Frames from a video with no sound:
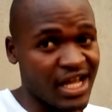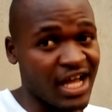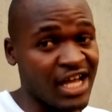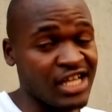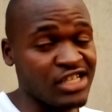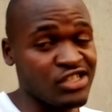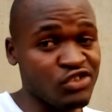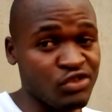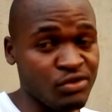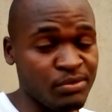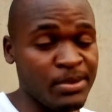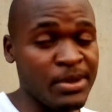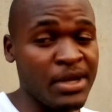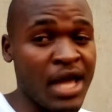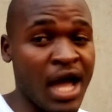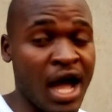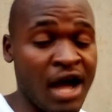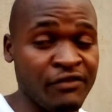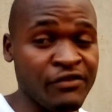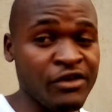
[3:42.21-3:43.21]
I should
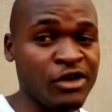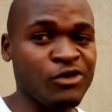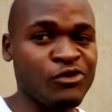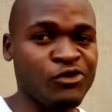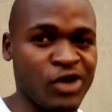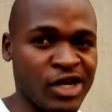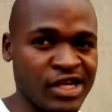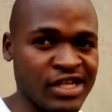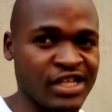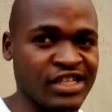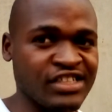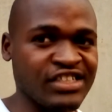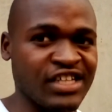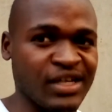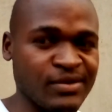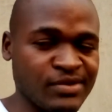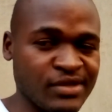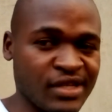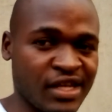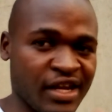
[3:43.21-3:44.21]
be having 400
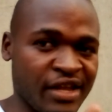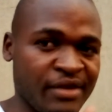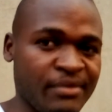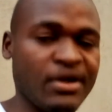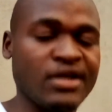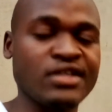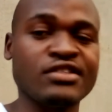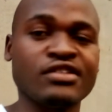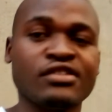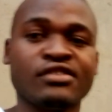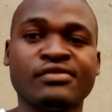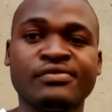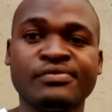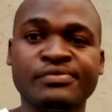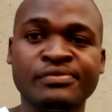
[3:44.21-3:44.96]
subscribers.